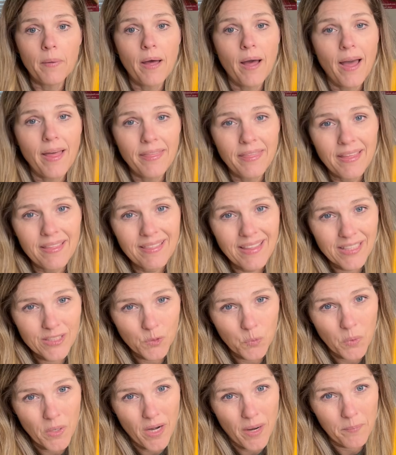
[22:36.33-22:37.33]
I think that's
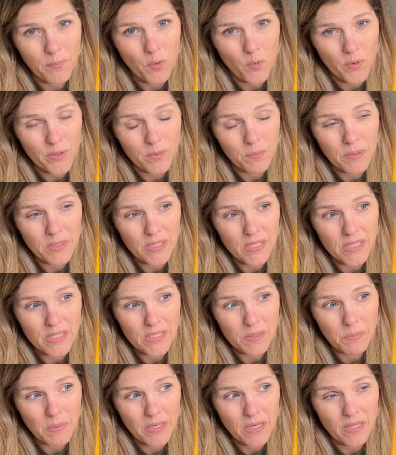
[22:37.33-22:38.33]
what I'm going to be
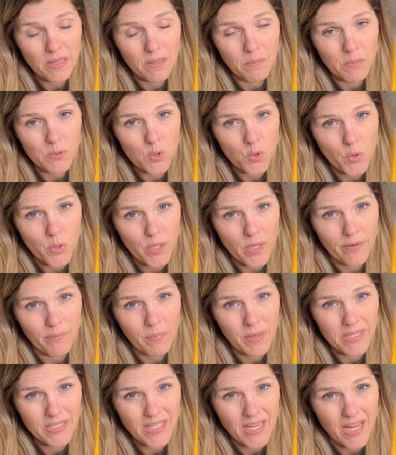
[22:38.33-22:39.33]
spending the majority of
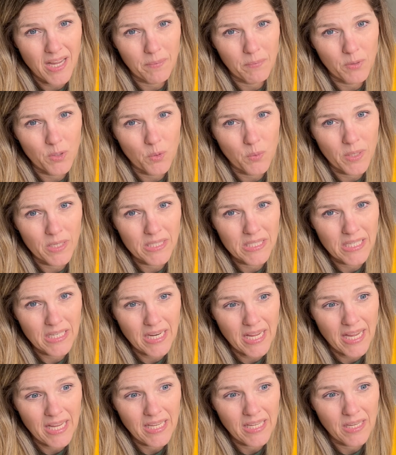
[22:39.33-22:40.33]
my time doing
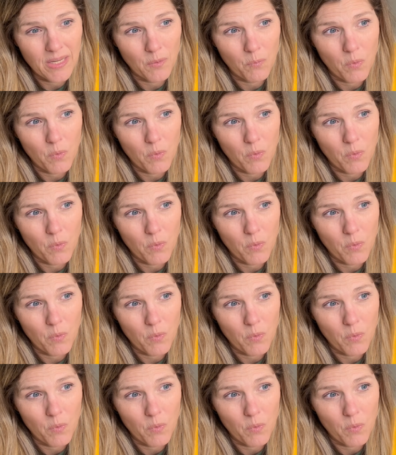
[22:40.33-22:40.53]
tonight